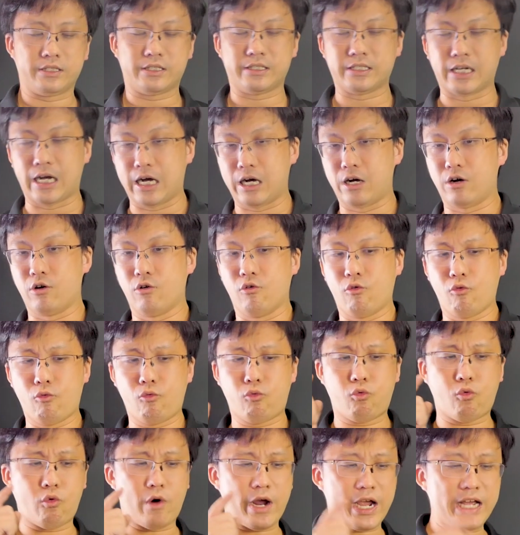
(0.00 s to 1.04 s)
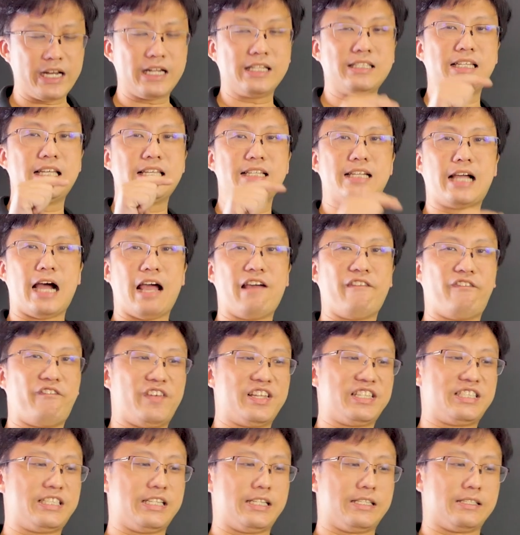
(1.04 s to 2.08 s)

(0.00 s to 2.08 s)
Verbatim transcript: Now, where does this guy fit